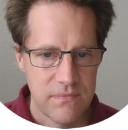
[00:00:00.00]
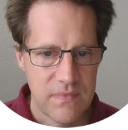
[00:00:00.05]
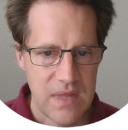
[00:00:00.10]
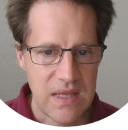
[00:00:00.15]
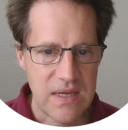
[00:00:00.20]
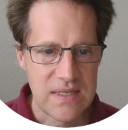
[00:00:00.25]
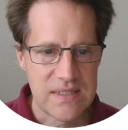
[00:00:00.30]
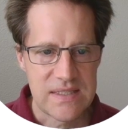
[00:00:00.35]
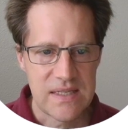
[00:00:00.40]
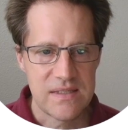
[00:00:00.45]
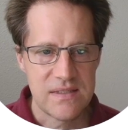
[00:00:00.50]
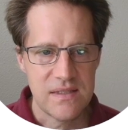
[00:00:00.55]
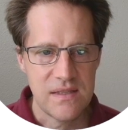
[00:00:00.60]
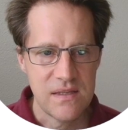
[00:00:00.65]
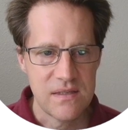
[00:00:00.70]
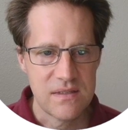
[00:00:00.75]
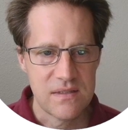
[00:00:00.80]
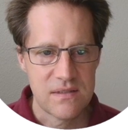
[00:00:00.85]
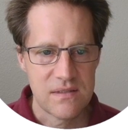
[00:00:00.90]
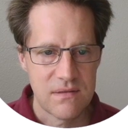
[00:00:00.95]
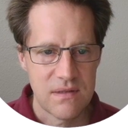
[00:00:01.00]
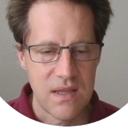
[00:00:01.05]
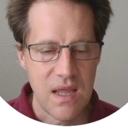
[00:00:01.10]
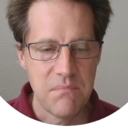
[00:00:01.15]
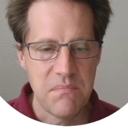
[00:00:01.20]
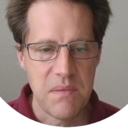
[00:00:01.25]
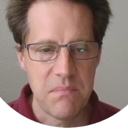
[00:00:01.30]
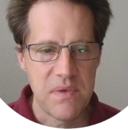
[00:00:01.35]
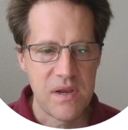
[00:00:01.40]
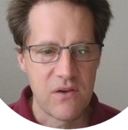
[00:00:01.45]
And he says this
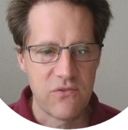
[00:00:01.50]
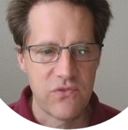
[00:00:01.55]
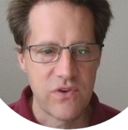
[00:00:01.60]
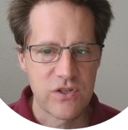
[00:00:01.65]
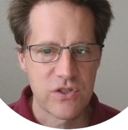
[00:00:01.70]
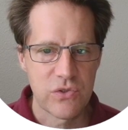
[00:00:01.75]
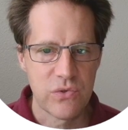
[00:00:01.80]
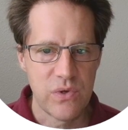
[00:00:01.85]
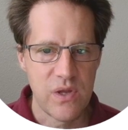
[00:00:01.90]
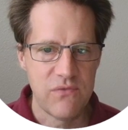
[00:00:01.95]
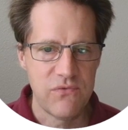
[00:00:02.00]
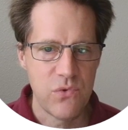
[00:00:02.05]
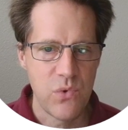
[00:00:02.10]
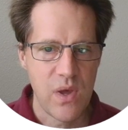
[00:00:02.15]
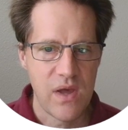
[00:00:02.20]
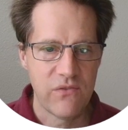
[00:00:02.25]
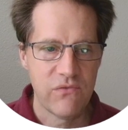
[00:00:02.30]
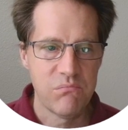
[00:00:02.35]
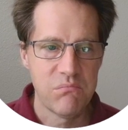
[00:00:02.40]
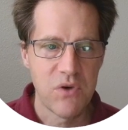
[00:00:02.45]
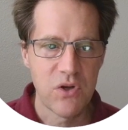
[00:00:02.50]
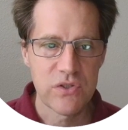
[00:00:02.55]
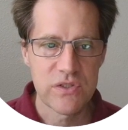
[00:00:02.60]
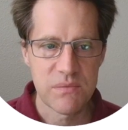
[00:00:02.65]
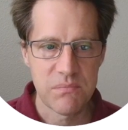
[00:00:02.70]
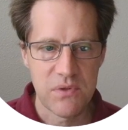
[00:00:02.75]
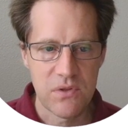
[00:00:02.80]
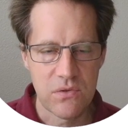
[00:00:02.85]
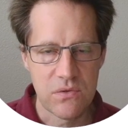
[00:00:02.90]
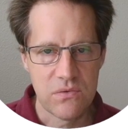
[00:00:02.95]
can be beneficial if you have
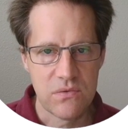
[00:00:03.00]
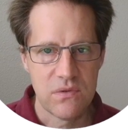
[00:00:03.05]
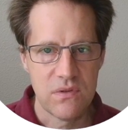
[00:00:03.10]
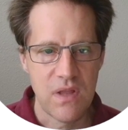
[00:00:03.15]
multiple